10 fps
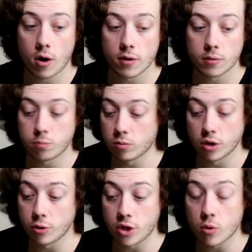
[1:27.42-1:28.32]
a
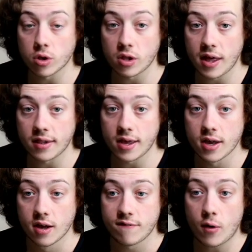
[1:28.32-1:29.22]
little ukulele,
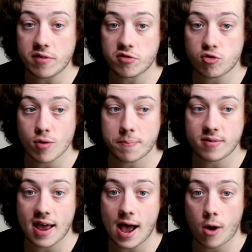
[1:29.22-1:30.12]
very stripped
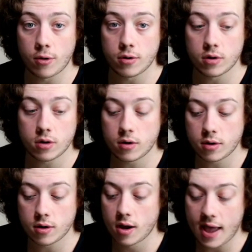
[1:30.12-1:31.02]

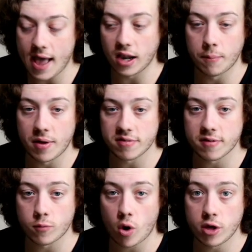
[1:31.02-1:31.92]
down elements
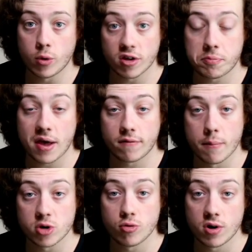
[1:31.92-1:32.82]
of what you would expect
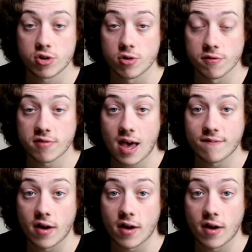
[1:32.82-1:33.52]
from a traditional sci-fi